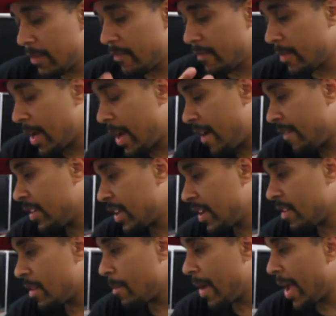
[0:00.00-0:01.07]
if I have to
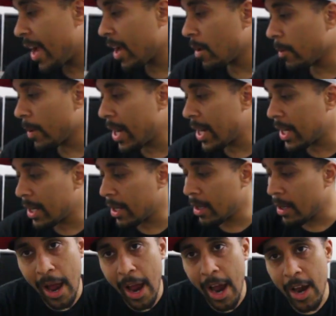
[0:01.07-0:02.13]
give the bag a rating,
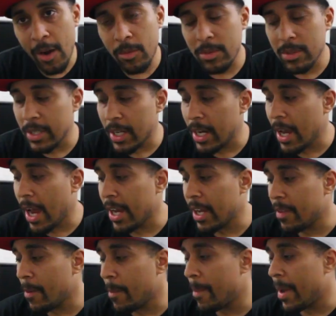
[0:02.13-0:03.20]
I will say I
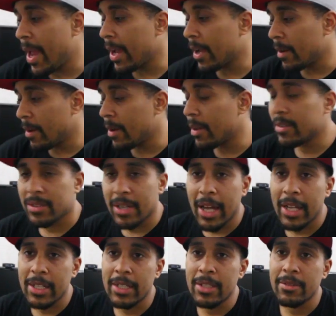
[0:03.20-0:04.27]
give the bag a, a
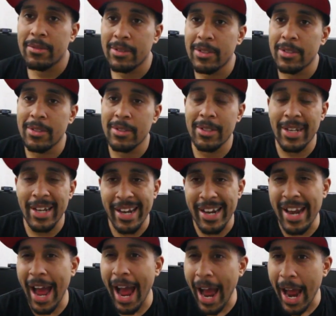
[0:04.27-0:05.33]
solid
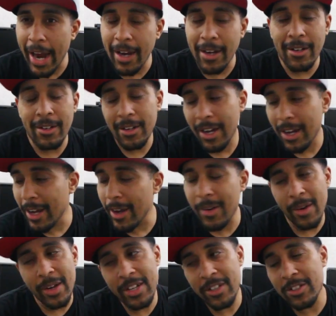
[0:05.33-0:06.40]
nine.
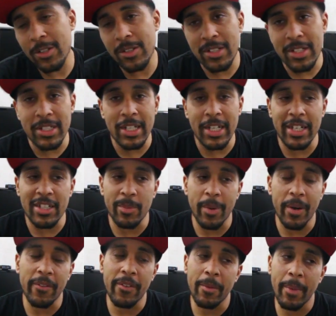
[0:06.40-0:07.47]
There's no such thing as a
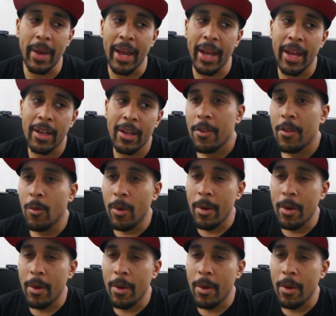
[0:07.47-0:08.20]
perfect bag. The